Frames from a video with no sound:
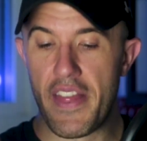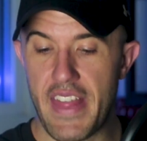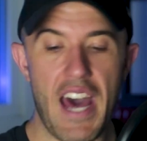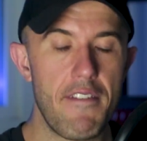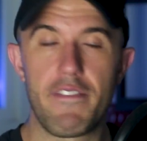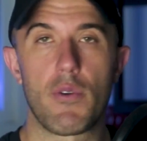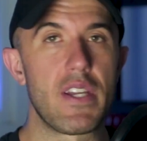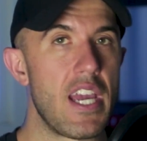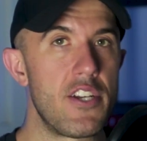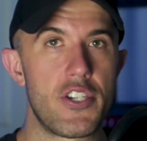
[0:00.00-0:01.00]
that
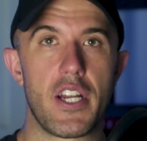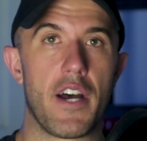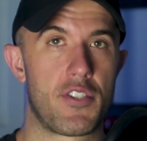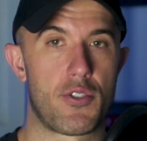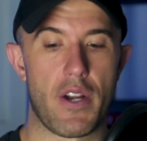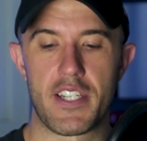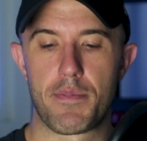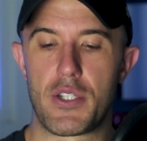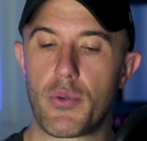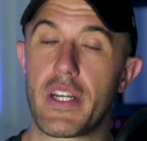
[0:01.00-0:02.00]
variation of stress
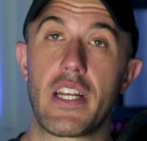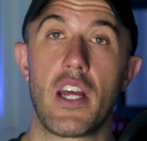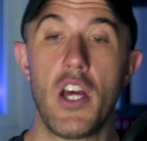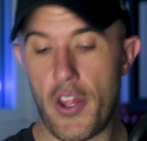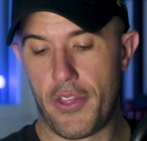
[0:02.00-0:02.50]
between